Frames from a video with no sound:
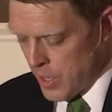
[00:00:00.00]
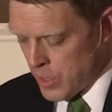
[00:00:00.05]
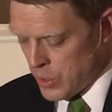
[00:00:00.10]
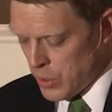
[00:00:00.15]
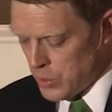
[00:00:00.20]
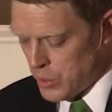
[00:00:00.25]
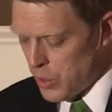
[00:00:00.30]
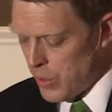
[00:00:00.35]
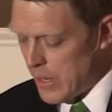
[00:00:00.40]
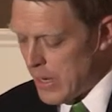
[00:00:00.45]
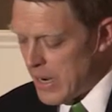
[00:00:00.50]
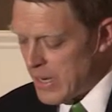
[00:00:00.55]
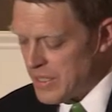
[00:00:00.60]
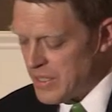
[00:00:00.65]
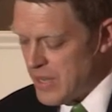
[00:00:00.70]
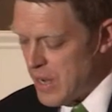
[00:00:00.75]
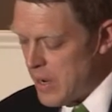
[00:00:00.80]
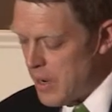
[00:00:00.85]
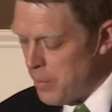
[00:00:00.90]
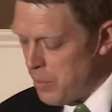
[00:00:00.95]
So Joy and I
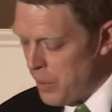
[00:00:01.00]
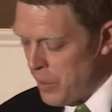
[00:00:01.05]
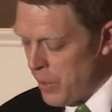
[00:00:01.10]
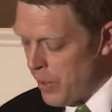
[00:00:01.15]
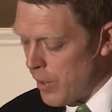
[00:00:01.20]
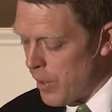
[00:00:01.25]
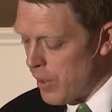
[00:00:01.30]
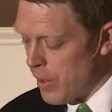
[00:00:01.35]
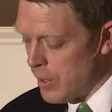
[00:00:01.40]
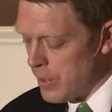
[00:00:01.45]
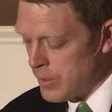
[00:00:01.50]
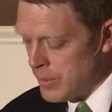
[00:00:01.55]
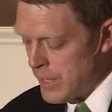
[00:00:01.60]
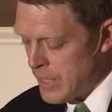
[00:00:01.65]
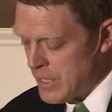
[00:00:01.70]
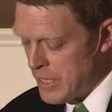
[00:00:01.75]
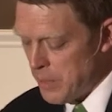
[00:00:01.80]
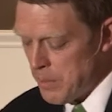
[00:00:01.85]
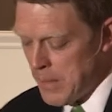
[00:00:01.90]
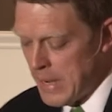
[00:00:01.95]
stayed up with her
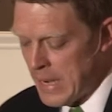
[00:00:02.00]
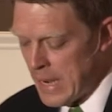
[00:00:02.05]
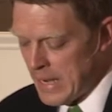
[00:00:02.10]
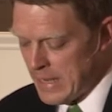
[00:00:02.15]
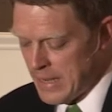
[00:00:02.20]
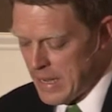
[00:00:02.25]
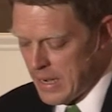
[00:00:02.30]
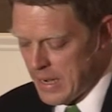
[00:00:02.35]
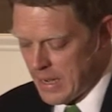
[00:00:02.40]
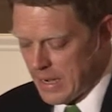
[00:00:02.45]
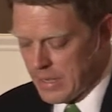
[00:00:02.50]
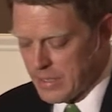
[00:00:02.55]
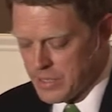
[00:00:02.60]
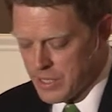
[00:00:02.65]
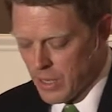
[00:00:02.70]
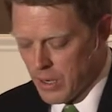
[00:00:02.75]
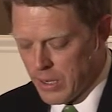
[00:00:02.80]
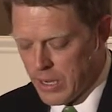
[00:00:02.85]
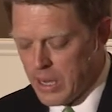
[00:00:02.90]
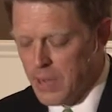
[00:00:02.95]
until midnight that night
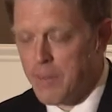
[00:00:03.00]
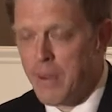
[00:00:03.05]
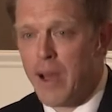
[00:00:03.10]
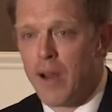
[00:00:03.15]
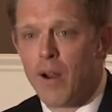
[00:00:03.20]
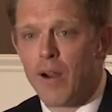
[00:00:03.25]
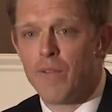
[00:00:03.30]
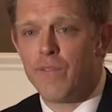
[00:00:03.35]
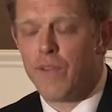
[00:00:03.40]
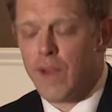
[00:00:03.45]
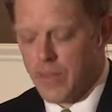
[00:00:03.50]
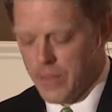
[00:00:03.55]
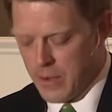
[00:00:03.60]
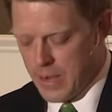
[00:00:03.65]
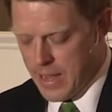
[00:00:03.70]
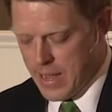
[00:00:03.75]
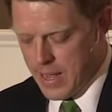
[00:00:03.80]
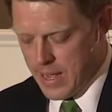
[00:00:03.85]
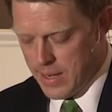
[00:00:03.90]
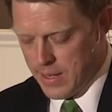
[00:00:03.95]
talking about our Father
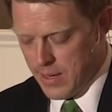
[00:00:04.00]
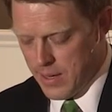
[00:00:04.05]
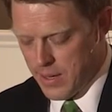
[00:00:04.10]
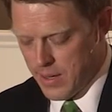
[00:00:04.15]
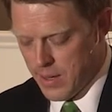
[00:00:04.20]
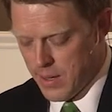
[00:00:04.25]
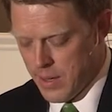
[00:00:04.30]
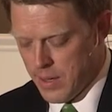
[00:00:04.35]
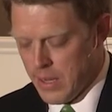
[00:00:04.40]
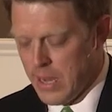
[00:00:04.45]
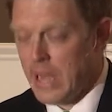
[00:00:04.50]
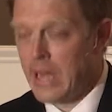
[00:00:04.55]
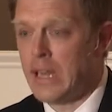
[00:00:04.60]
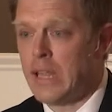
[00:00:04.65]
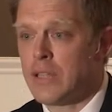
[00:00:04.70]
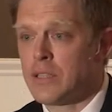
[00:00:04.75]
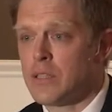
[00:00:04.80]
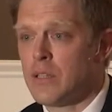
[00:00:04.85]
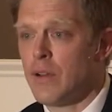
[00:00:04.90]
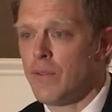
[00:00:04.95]
God and
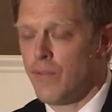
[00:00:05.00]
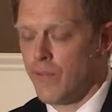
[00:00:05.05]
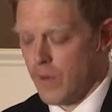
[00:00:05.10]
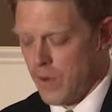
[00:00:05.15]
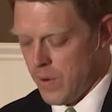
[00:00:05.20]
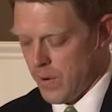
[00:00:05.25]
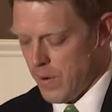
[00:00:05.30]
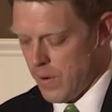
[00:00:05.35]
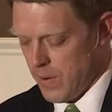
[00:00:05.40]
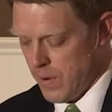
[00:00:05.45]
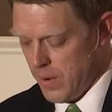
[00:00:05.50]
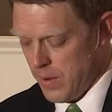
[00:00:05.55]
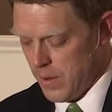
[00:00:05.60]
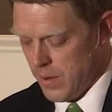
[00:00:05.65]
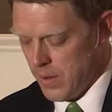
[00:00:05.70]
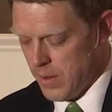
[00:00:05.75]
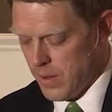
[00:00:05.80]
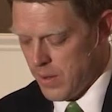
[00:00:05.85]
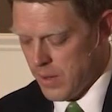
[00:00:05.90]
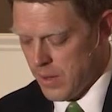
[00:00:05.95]
his love for her.
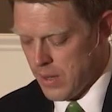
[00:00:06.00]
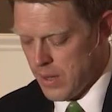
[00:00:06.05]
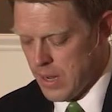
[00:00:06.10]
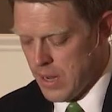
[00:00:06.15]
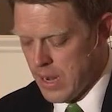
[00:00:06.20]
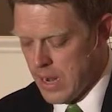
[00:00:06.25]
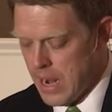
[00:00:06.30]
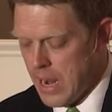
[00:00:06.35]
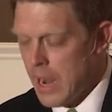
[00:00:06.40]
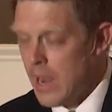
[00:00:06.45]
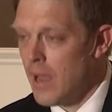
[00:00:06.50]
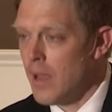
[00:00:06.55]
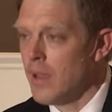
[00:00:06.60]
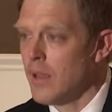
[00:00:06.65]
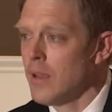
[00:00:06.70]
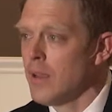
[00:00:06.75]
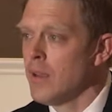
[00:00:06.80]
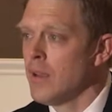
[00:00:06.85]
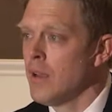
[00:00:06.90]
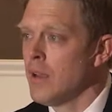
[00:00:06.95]

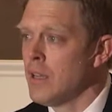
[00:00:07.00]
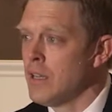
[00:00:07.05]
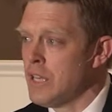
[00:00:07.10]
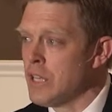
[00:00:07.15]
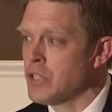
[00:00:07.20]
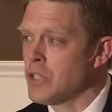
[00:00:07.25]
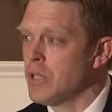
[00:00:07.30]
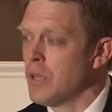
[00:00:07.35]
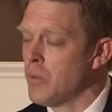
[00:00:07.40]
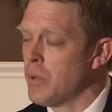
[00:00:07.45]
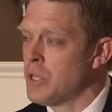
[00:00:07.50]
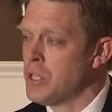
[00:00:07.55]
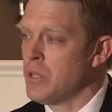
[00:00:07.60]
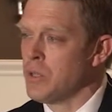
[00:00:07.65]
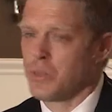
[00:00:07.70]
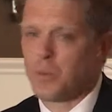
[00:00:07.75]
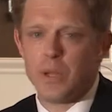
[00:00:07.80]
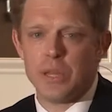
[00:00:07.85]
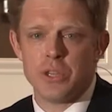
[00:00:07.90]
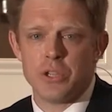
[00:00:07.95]
Additionally, when
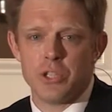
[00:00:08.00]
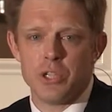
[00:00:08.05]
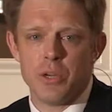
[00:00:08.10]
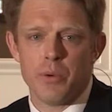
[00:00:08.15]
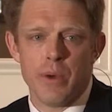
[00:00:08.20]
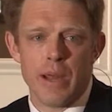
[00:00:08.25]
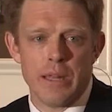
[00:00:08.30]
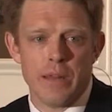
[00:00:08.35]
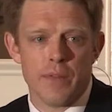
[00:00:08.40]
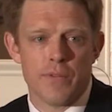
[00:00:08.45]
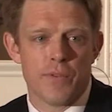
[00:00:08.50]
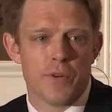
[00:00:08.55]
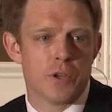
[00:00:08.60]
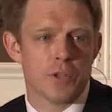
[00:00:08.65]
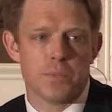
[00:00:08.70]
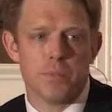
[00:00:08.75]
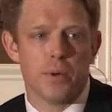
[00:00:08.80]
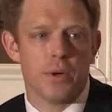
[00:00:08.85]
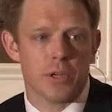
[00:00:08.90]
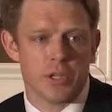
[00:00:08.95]
she was with us, she read the
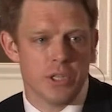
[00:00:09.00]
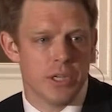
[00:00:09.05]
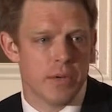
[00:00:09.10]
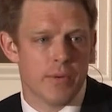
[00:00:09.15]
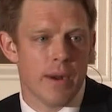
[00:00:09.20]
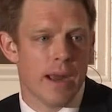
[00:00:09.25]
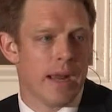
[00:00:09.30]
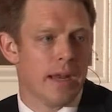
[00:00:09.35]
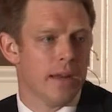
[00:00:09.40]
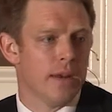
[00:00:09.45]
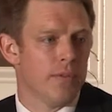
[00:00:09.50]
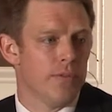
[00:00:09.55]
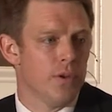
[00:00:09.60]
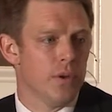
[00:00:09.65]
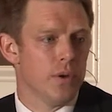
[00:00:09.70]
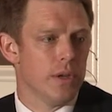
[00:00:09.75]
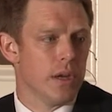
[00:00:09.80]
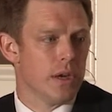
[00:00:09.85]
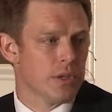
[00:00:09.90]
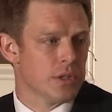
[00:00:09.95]
first book she'd read in a
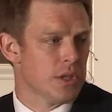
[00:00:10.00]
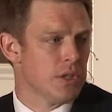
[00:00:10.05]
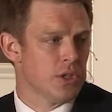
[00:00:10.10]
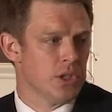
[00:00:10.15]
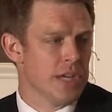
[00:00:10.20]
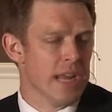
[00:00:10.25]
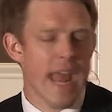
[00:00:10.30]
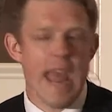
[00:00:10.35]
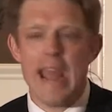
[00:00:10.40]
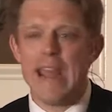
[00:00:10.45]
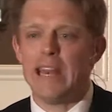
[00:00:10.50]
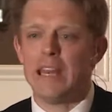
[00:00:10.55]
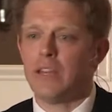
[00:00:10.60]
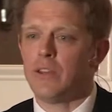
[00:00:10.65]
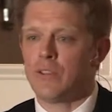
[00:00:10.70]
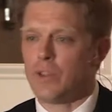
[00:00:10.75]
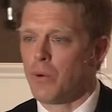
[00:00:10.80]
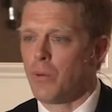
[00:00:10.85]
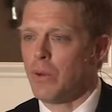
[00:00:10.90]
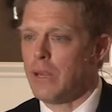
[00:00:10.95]
few years because she
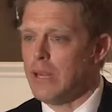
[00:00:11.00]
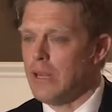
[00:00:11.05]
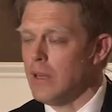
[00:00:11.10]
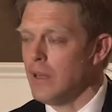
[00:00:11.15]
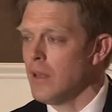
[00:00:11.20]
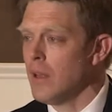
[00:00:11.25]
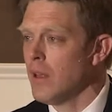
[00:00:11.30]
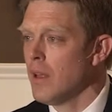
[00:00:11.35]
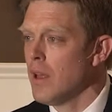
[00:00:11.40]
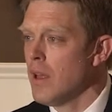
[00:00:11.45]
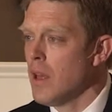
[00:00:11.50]
hated to read.